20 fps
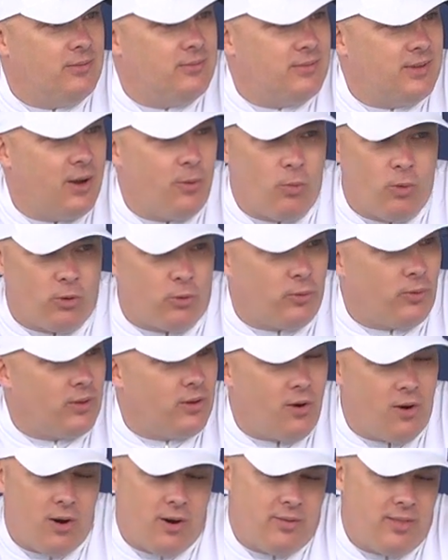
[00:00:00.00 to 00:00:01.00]
they work
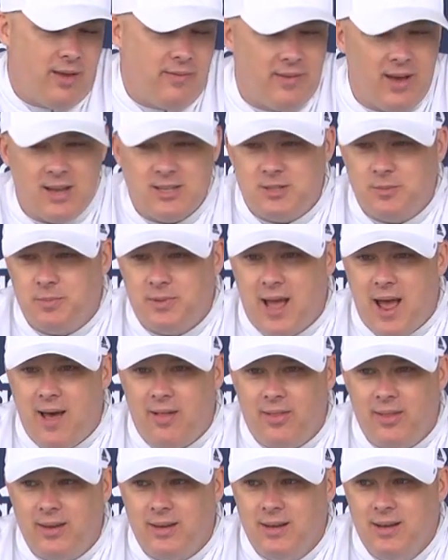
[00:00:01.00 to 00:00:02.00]
really hard. They've got some
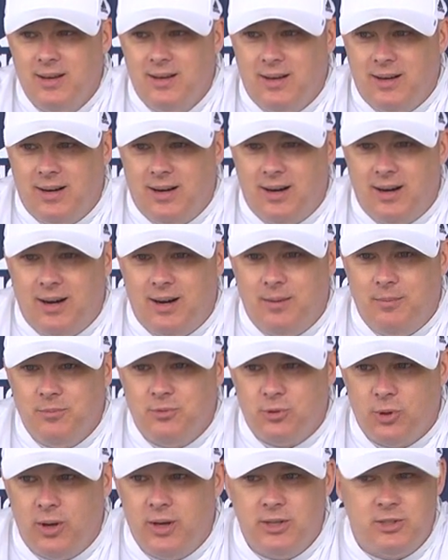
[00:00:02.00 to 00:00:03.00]
talent.
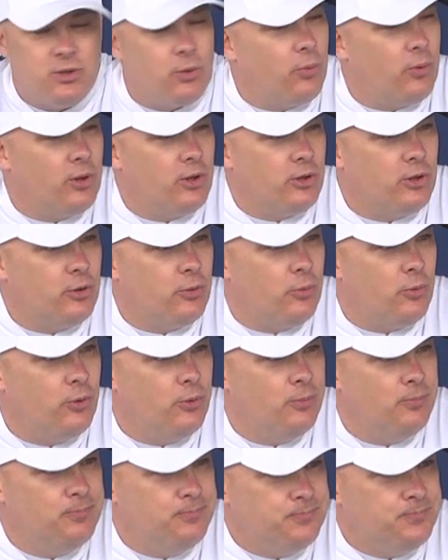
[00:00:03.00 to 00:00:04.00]
So it's a really good
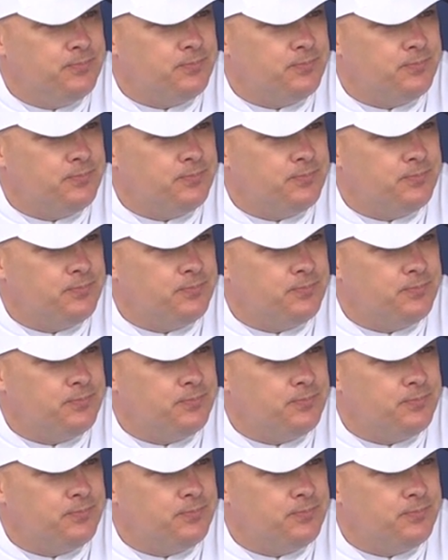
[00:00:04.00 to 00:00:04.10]
room.